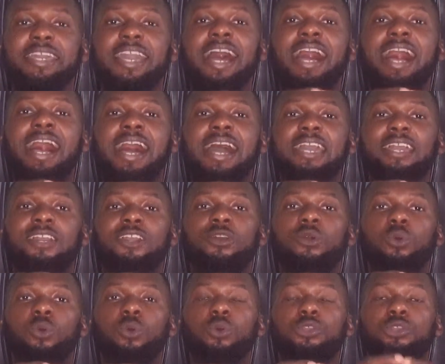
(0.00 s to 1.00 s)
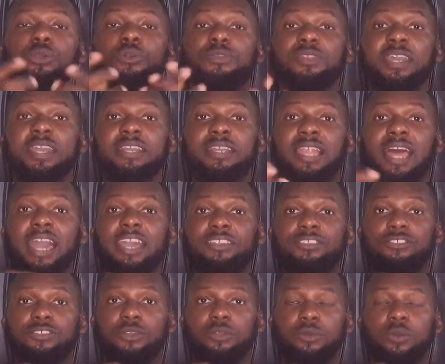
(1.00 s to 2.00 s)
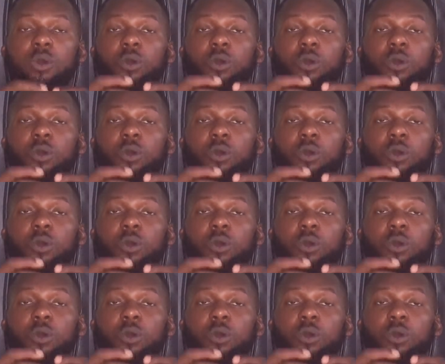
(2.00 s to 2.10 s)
guy who you think likes you,